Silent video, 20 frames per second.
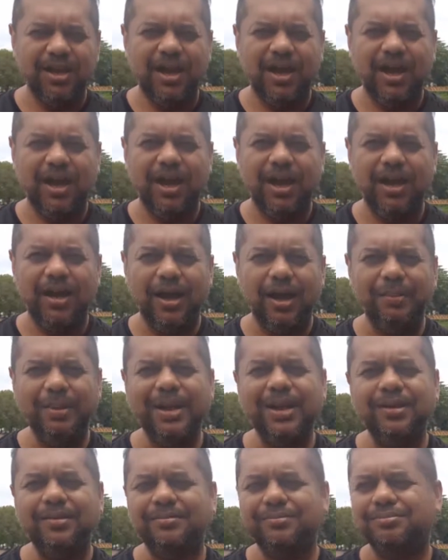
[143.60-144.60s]
I
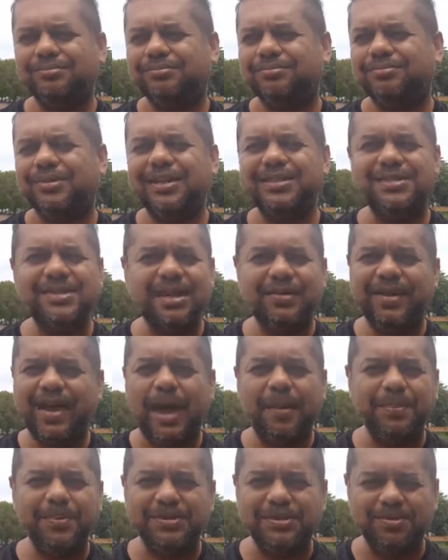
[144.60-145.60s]
mean, it's never
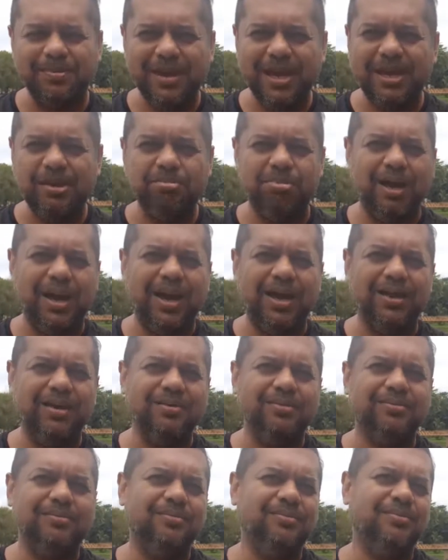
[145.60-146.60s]
happened to me, but
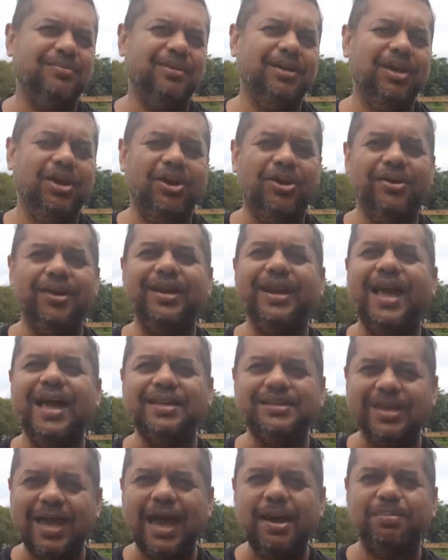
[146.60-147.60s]
you know, it
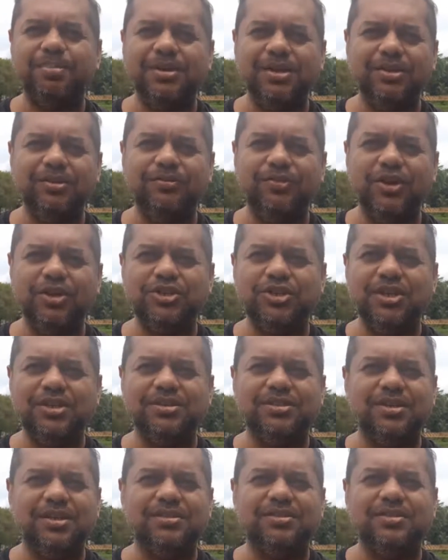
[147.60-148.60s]
has happened in the future.
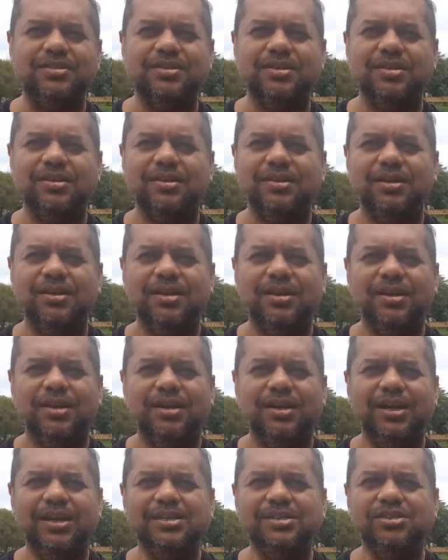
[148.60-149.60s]

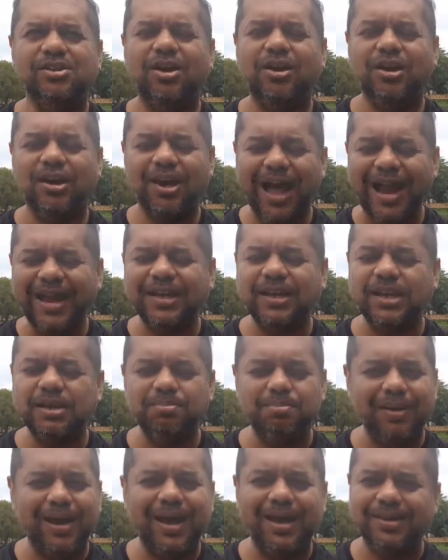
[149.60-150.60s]
It's not likely,
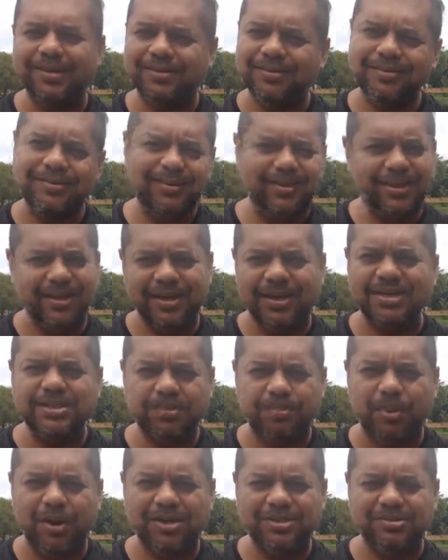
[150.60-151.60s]
but it is a
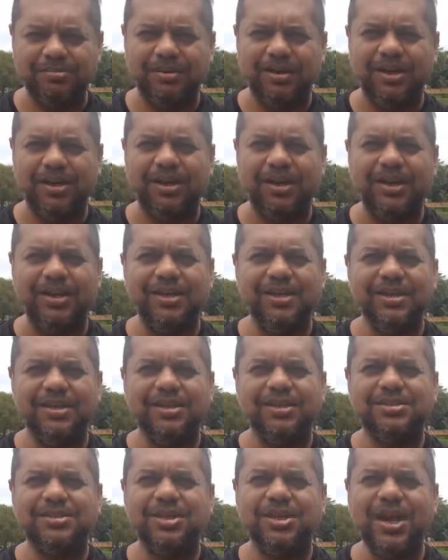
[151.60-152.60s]
possibility.
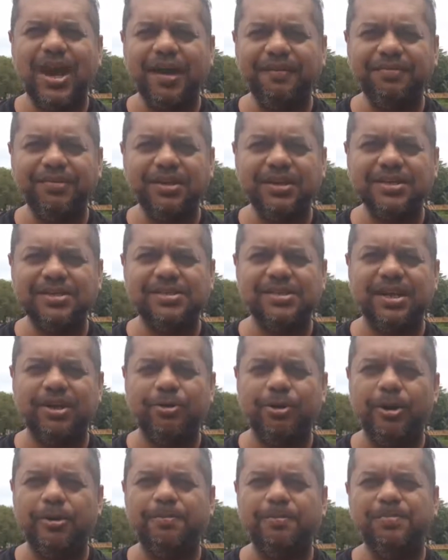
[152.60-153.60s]
So you have to consider
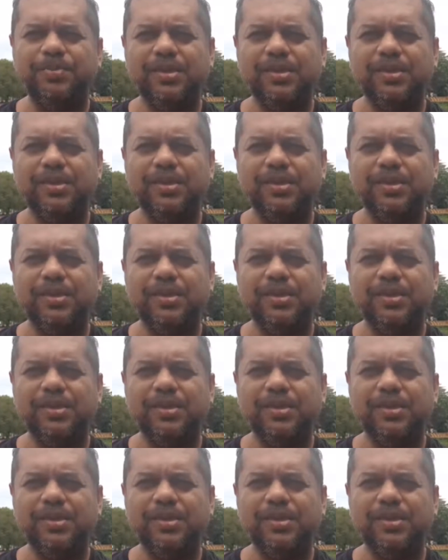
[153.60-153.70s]
it.